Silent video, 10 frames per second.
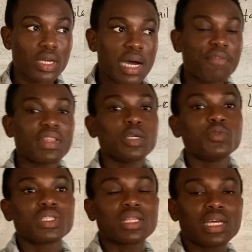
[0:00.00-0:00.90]
after you've
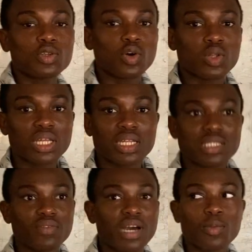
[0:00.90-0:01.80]
stated your
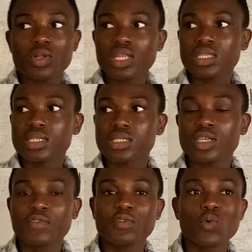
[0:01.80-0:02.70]
alternative hypothesis,
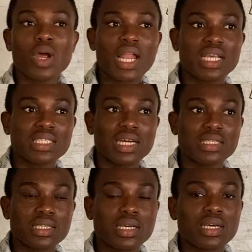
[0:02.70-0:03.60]
if you realize that
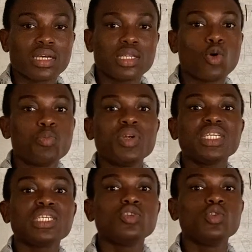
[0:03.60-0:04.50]
the
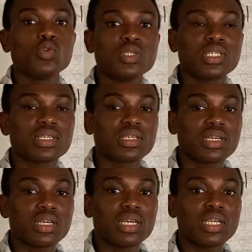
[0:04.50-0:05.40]
operation used
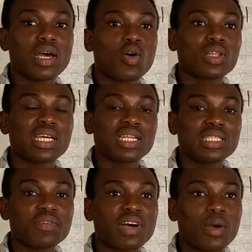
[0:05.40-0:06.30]
in the
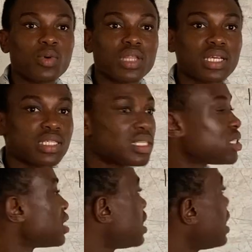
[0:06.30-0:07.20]
alternative hypothesis
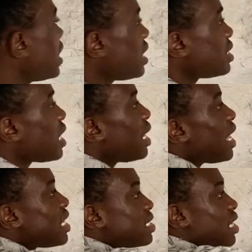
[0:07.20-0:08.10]
is the
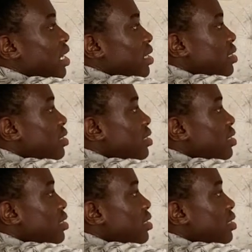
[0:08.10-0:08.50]
less than,